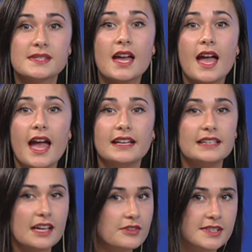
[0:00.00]
and he
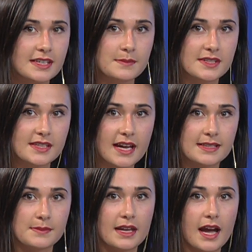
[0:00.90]
never seems to text
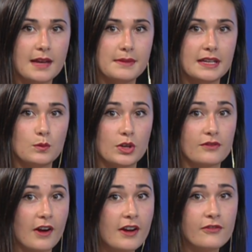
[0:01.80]
me. I mean, we are
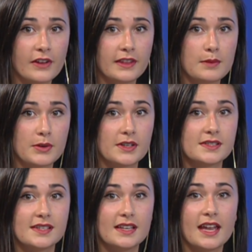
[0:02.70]
very friendly in
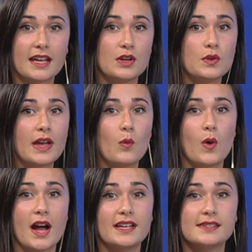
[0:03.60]
person, and I don't get
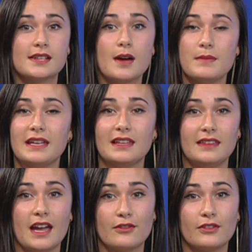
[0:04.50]
why he's not making the
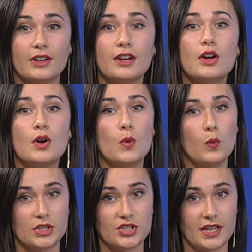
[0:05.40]
effort.
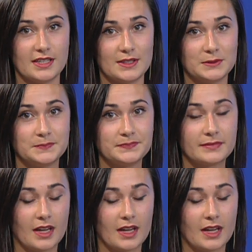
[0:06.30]
What should I do? All